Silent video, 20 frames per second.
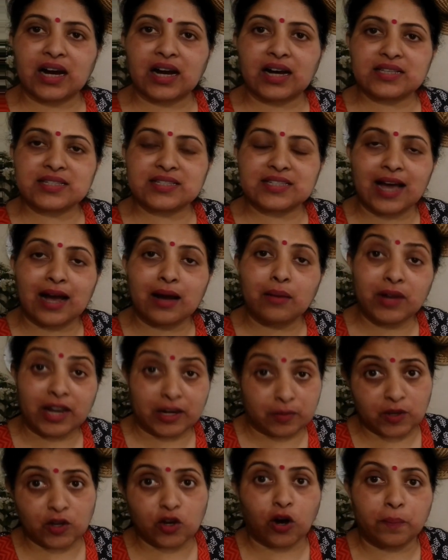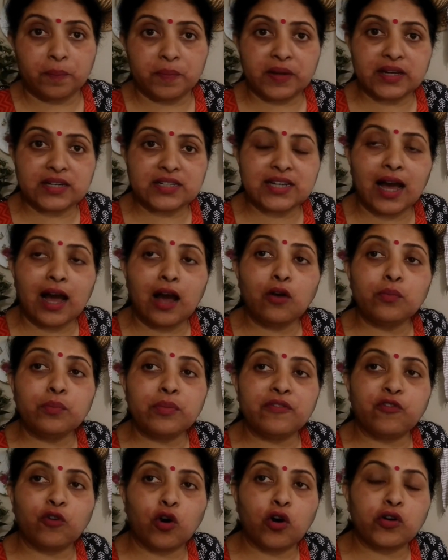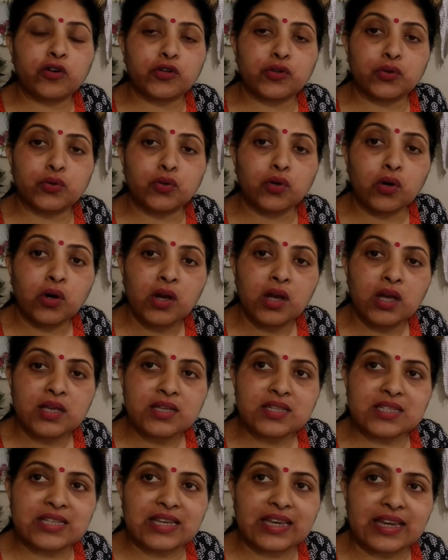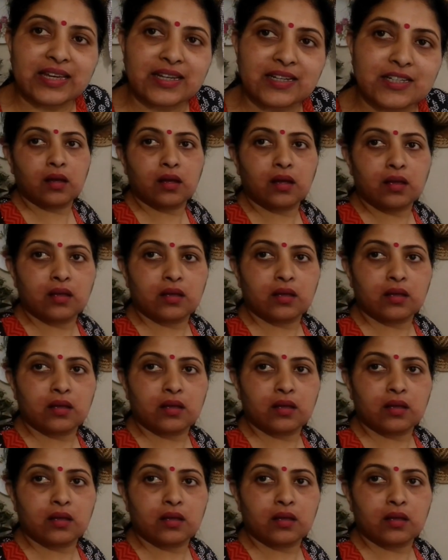sum. Let me copy it down before you see it.